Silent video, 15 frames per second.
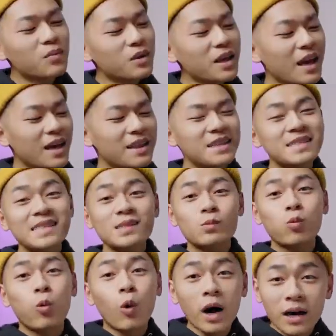But yeah, this is
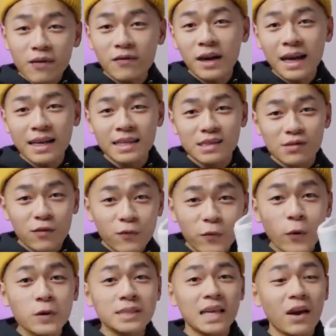one of Nike's
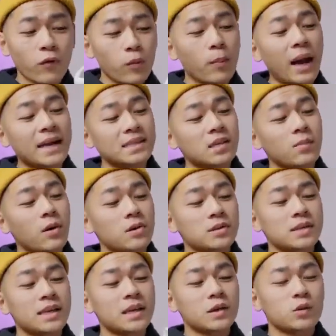first ever basketball
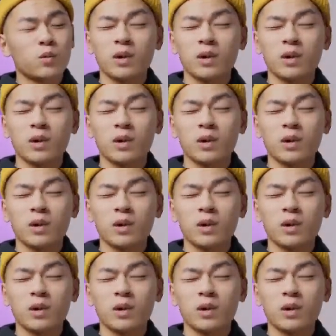sneakers,